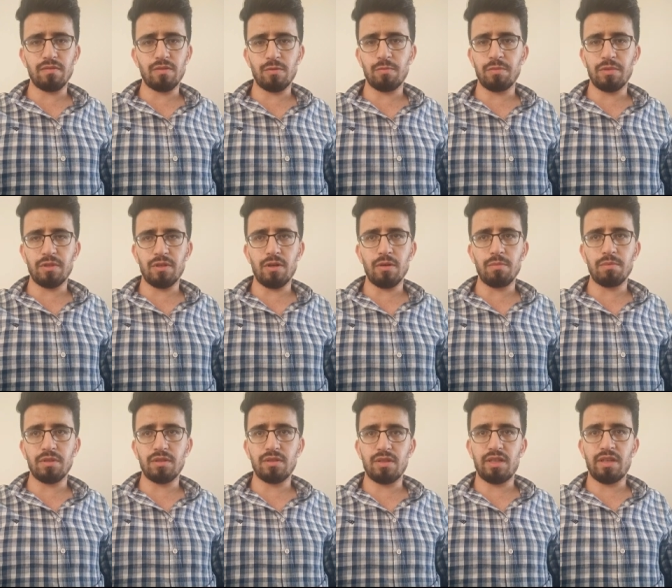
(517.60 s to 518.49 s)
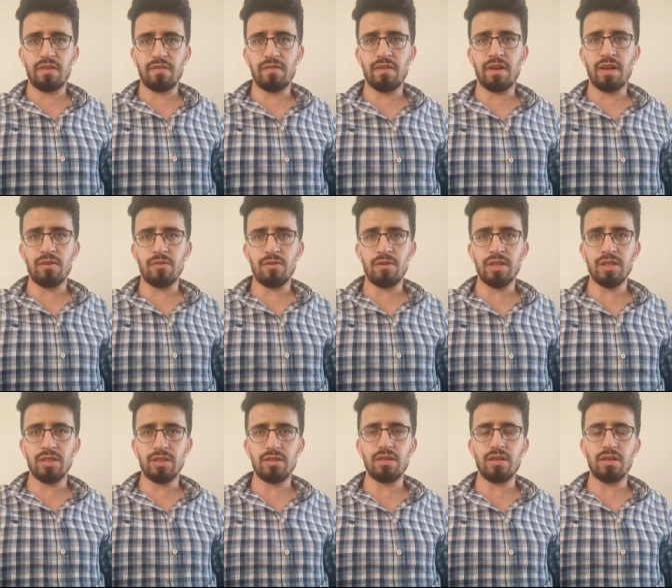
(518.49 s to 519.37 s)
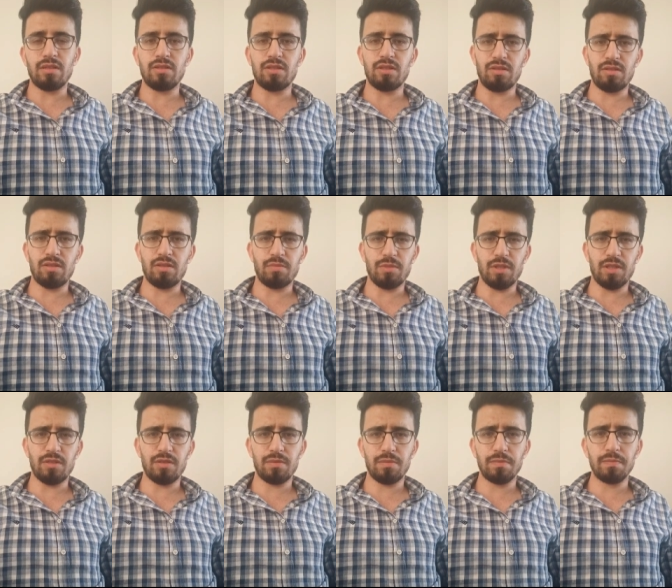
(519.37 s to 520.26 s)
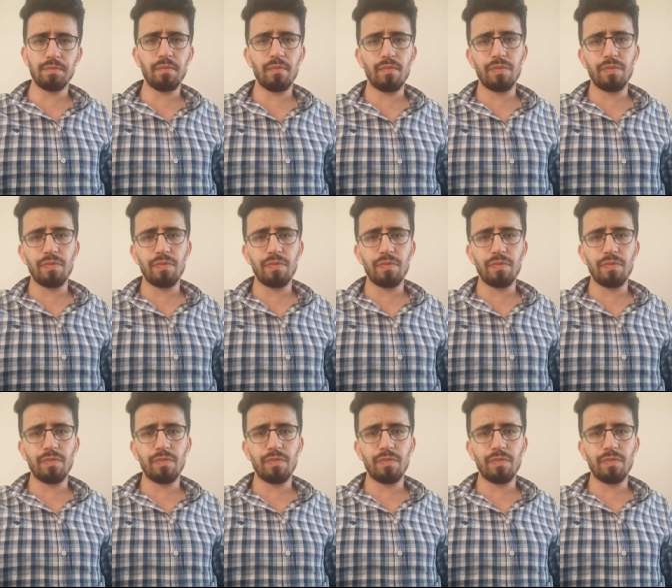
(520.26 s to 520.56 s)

for proper evaluation and treatment.